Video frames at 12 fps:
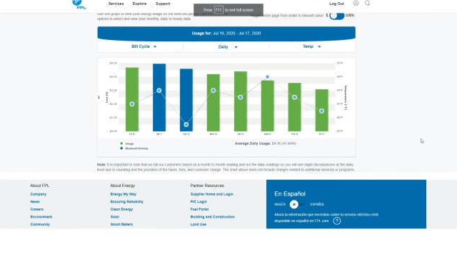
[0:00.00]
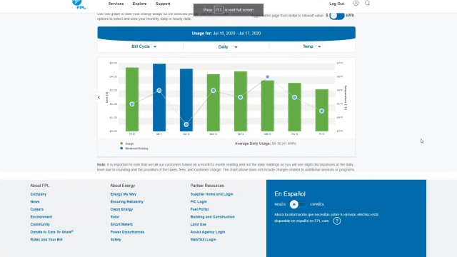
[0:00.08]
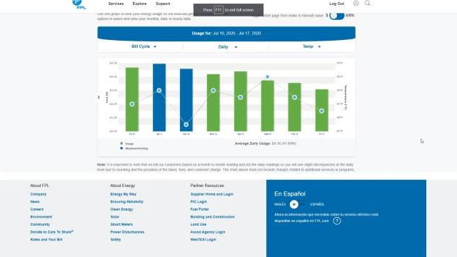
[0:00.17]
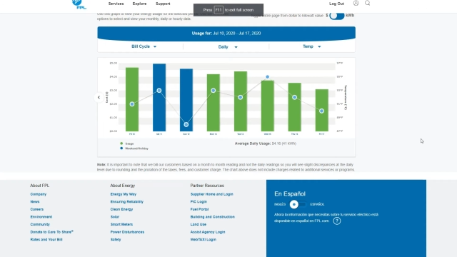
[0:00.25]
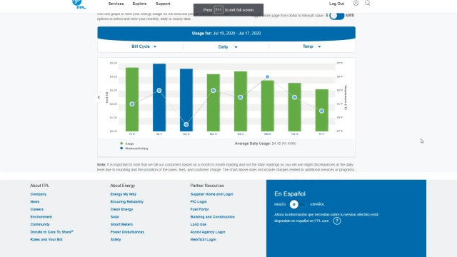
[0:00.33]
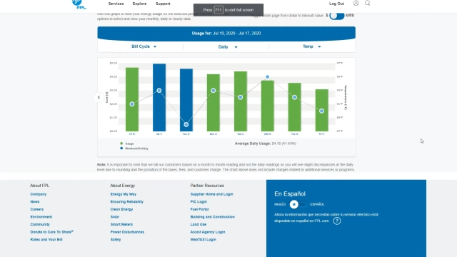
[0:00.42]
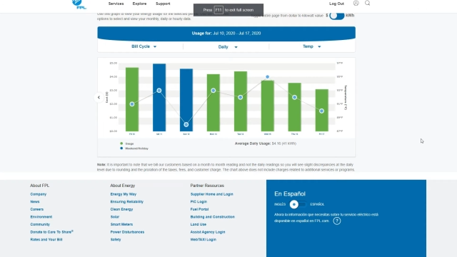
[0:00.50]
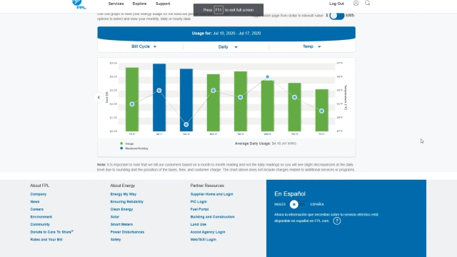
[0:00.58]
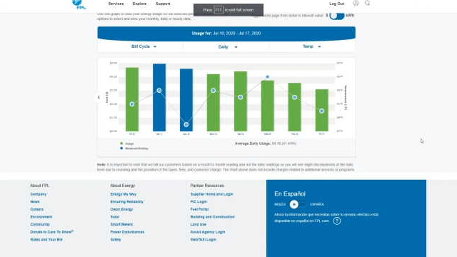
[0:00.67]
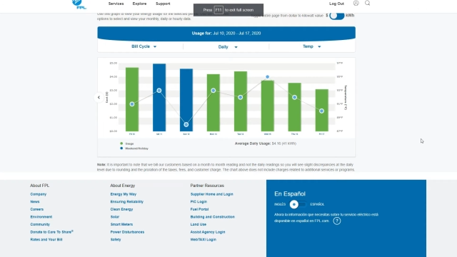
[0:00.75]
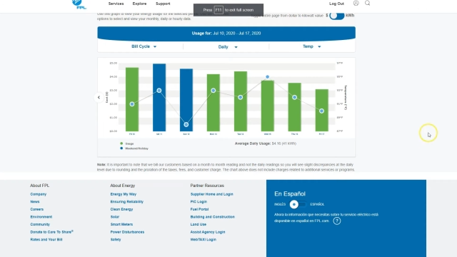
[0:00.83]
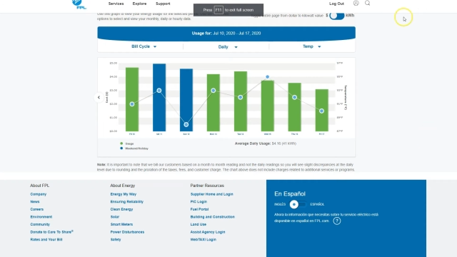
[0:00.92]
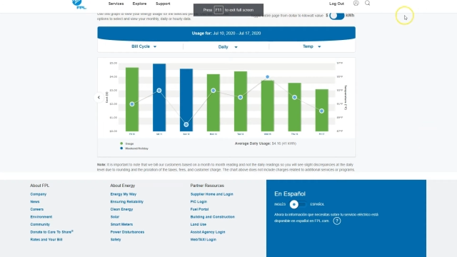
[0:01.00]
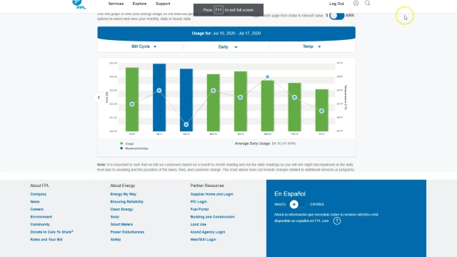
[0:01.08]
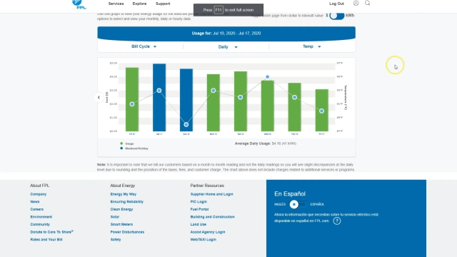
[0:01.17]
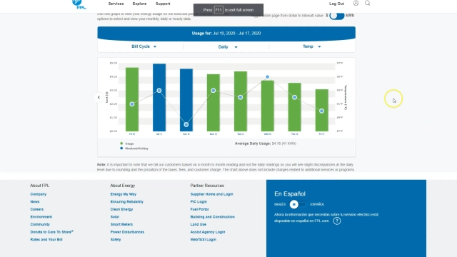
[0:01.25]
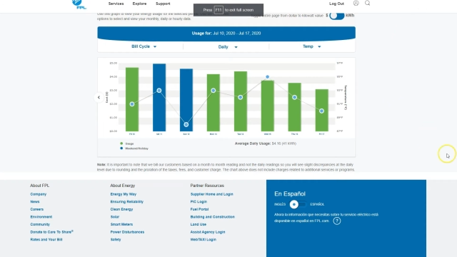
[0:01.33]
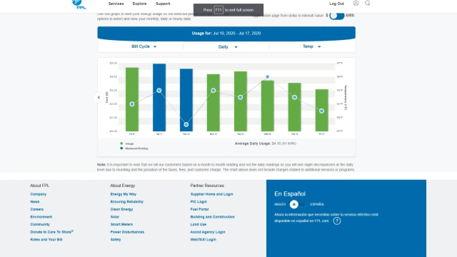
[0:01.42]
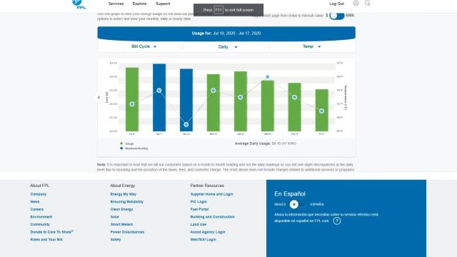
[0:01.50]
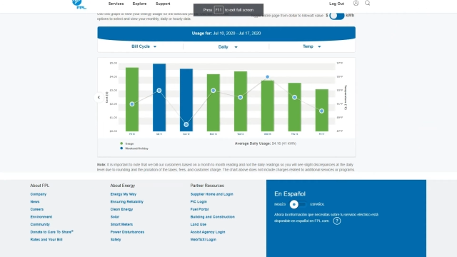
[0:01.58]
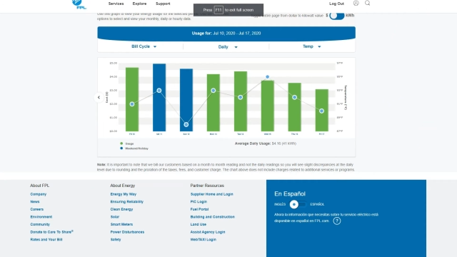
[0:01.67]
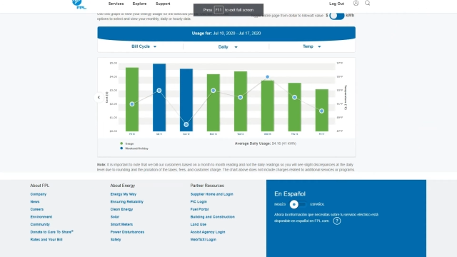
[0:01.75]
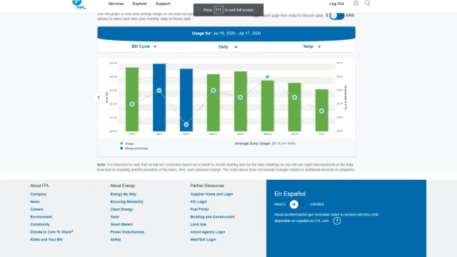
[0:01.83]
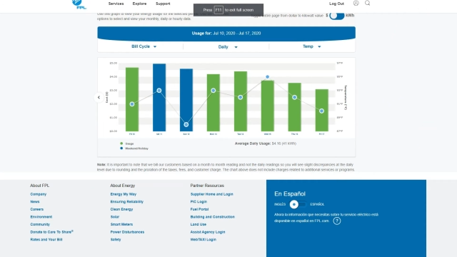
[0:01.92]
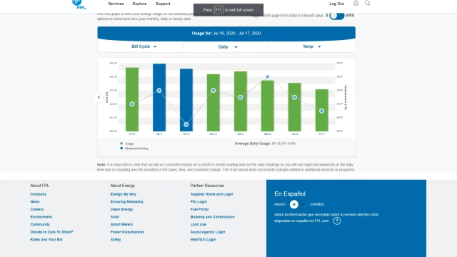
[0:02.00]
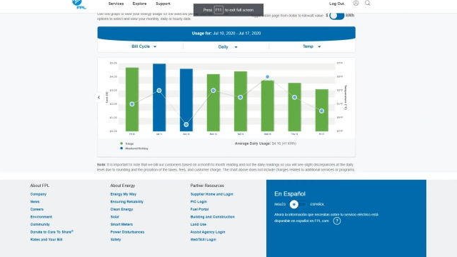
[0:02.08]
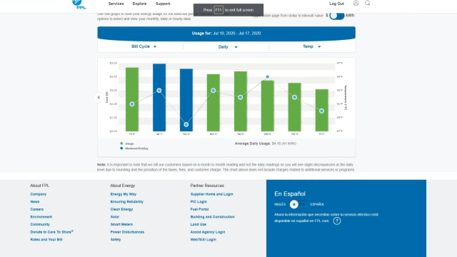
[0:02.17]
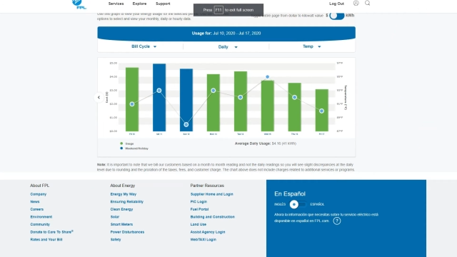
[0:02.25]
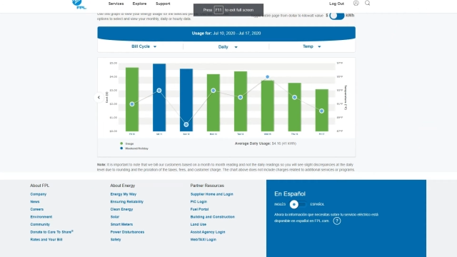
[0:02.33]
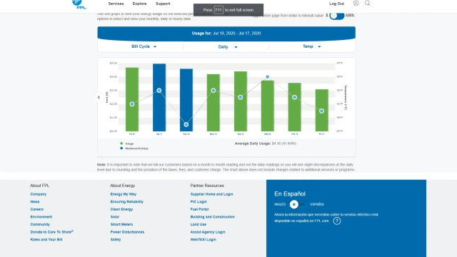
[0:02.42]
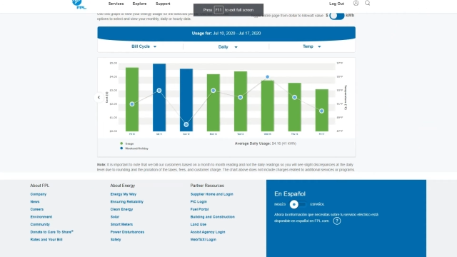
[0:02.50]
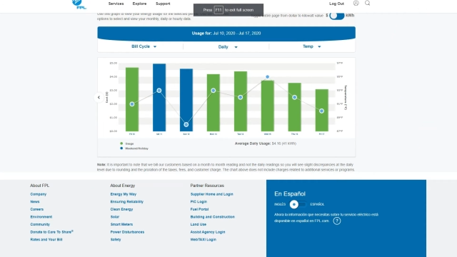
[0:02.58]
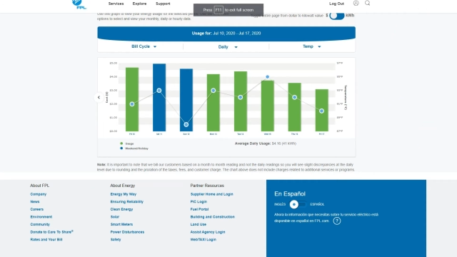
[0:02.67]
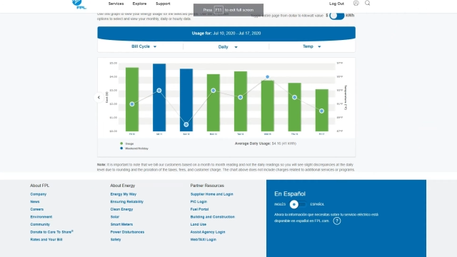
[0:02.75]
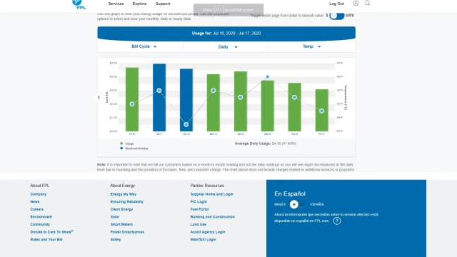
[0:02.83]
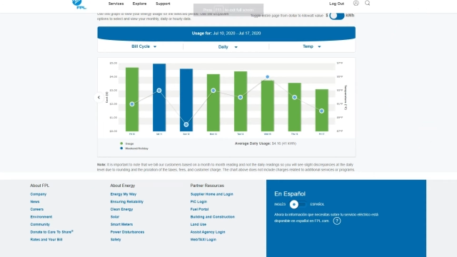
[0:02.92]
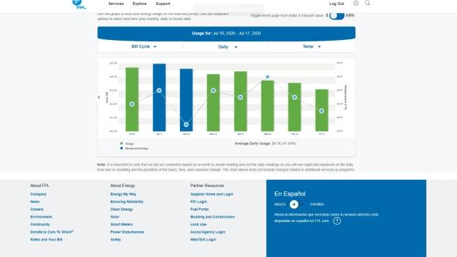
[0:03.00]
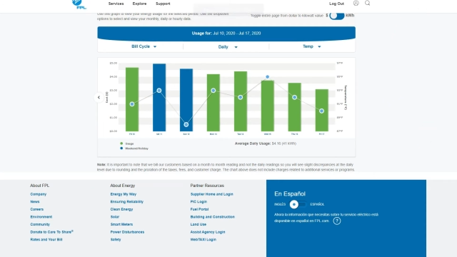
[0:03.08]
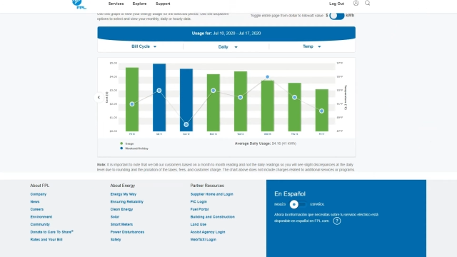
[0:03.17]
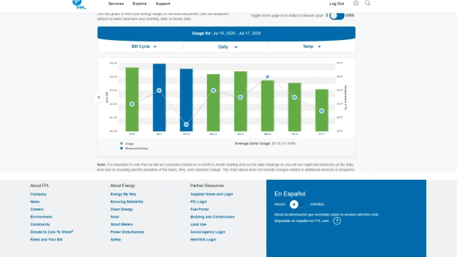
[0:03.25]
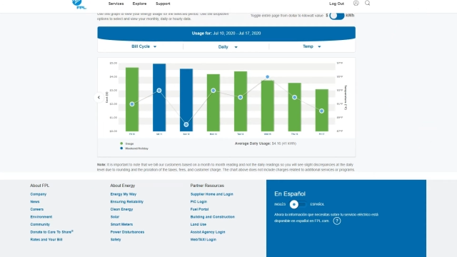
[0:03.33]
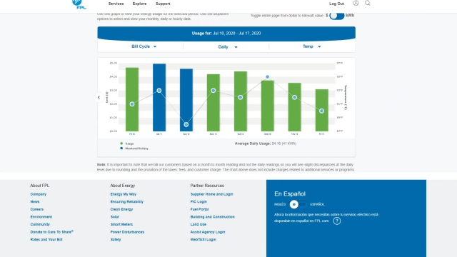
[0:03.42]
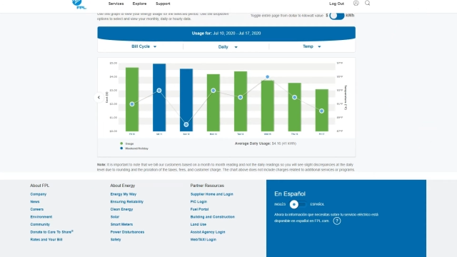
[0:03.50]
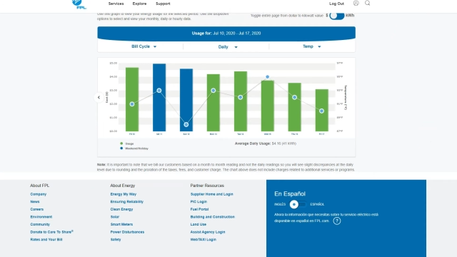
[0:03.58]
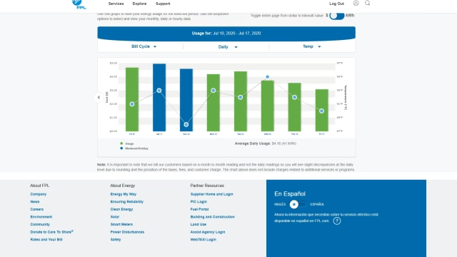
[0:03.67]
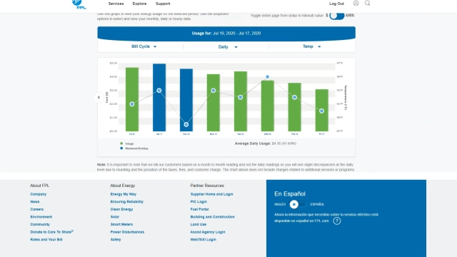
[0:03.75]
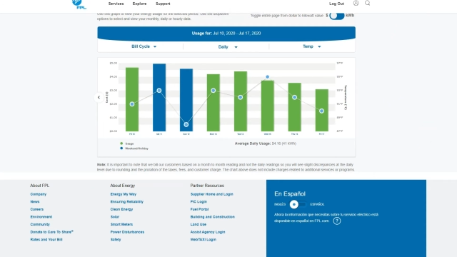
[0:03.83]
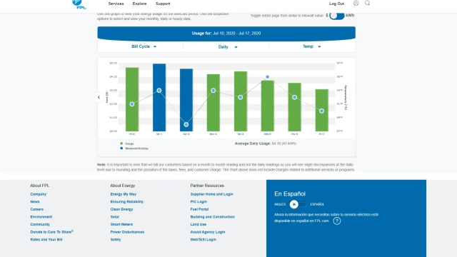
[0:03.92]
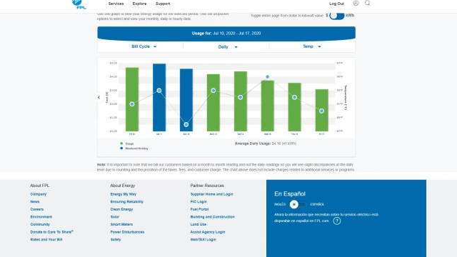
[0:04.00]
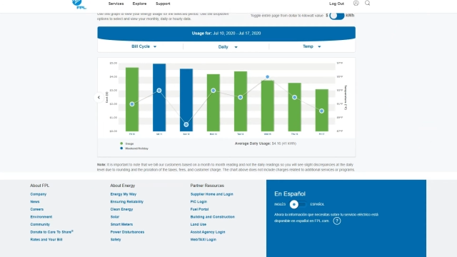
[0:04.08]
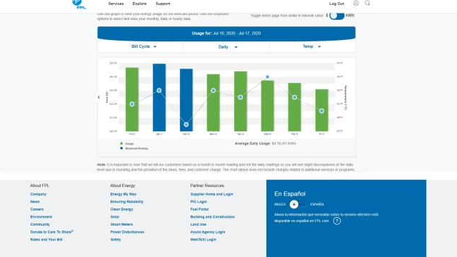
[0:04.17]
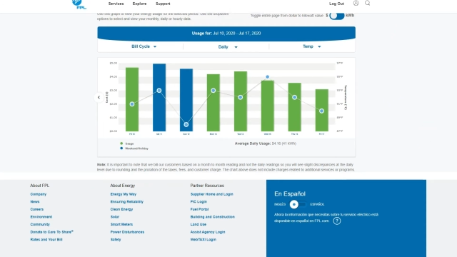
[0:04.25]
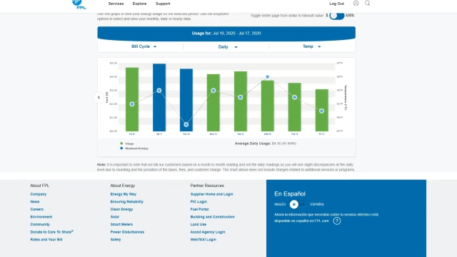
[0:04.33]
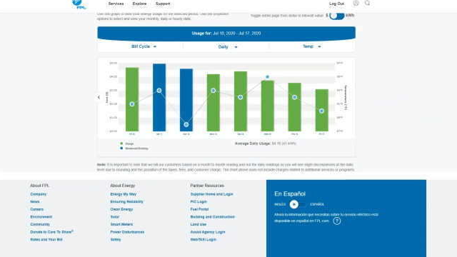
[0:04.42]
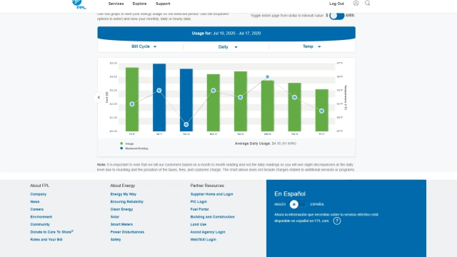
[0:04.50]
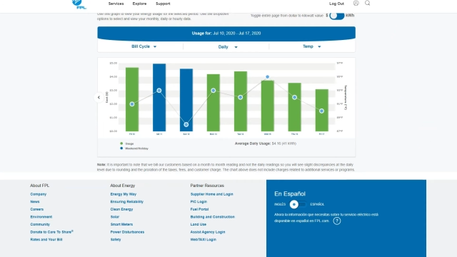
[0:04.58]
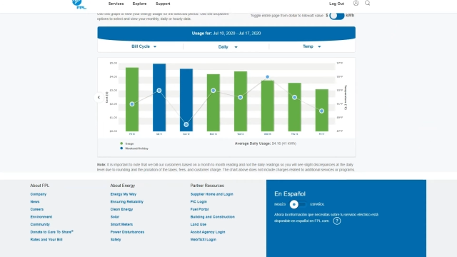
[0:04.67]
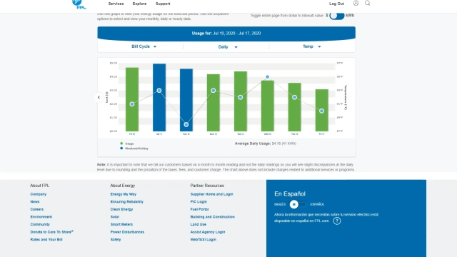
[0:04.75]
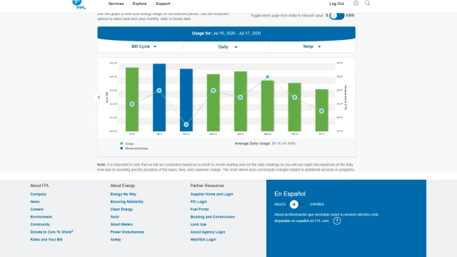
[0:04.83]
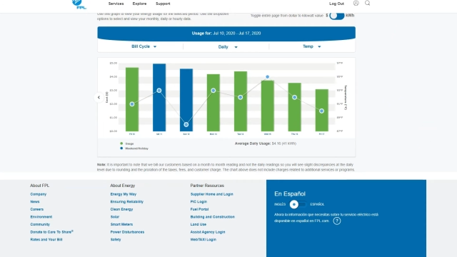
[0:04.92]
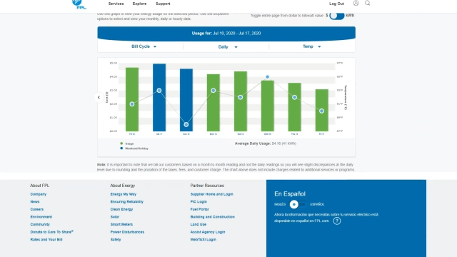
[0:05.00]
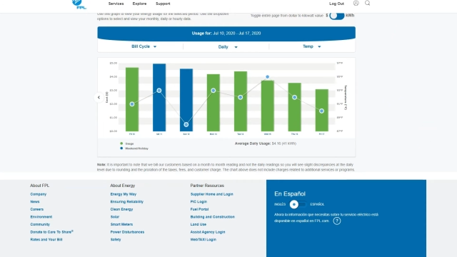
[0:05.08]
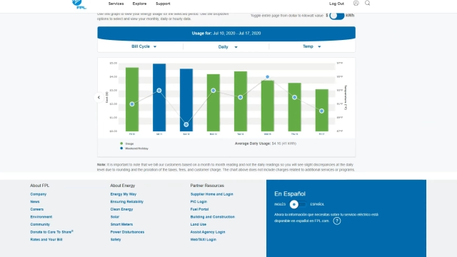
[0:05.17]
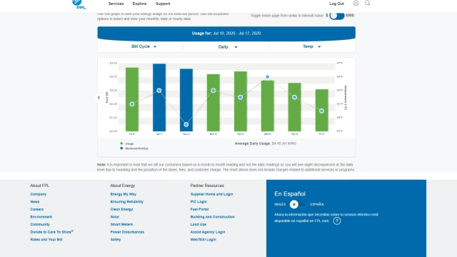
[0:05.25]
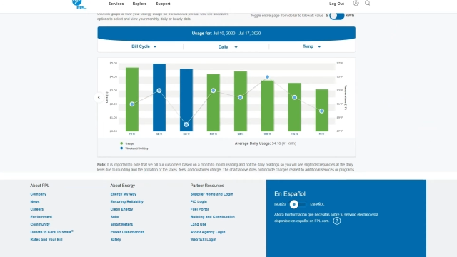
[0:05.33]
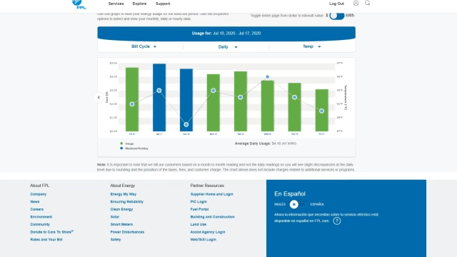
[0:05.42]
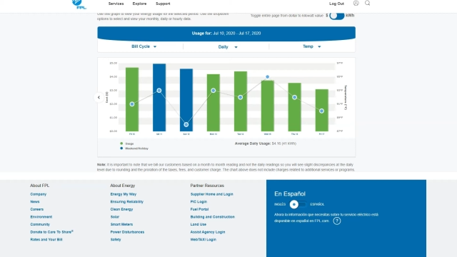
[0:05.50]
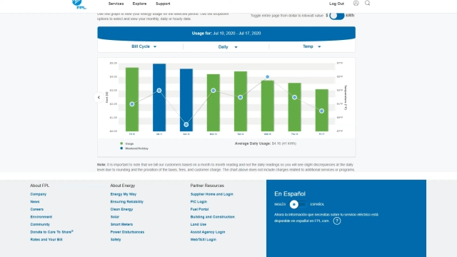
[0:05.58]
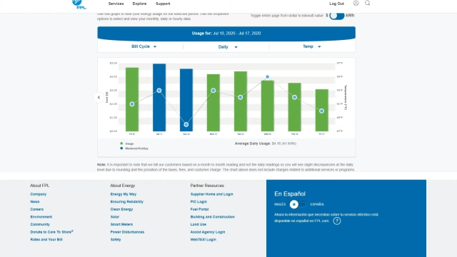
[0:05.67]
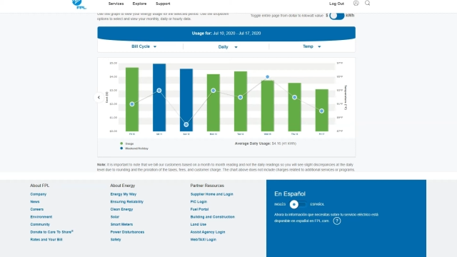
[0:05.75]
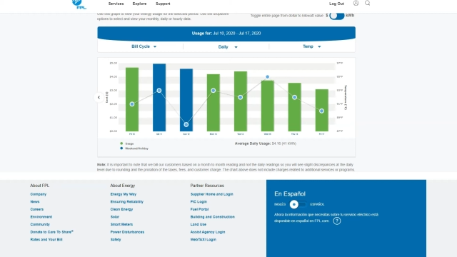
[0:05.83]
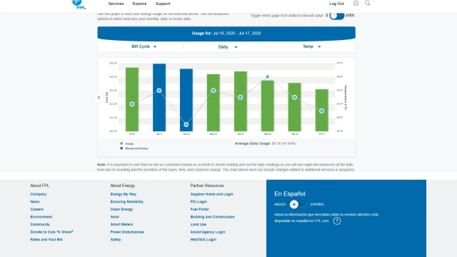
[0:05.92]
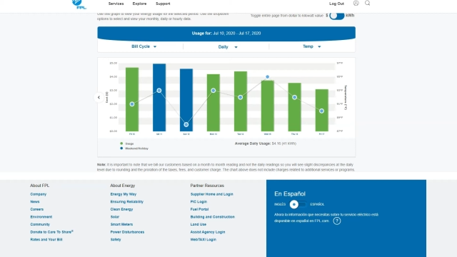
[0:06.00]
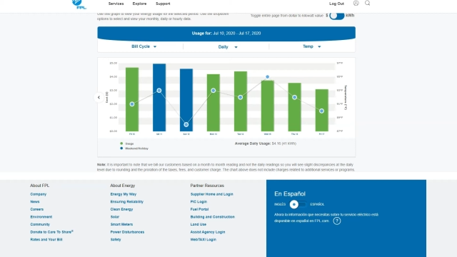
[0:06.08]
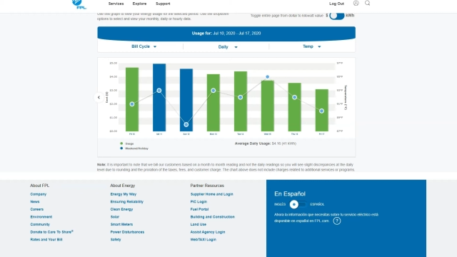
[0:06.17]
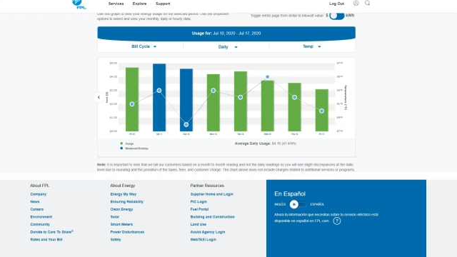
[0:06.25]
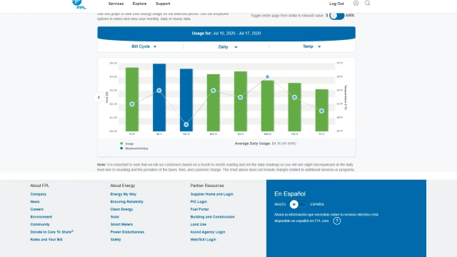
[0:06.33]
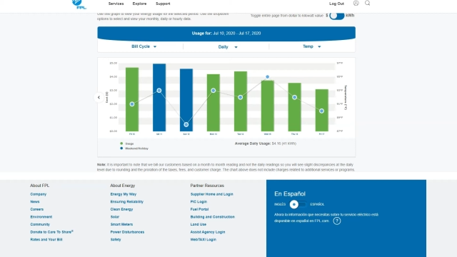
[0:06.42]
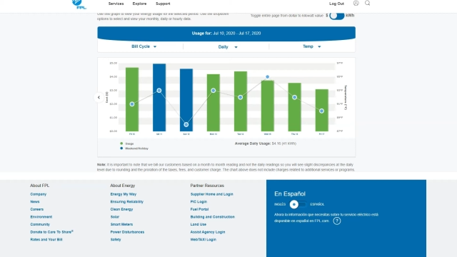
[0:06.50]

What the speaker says: Nobody's mouth can be seen.